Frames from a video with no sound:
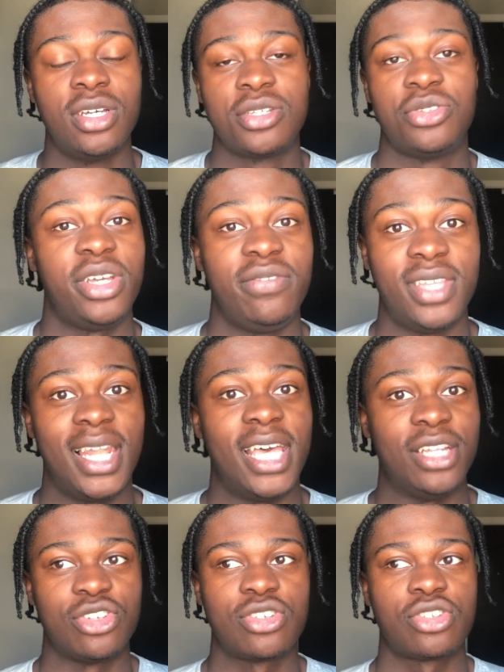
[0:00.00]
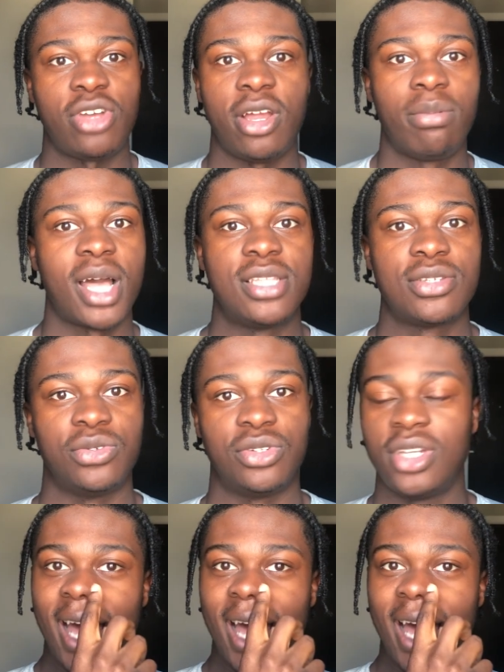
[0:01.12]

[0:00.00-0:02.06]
it's not even delayed, just straight up cancelled.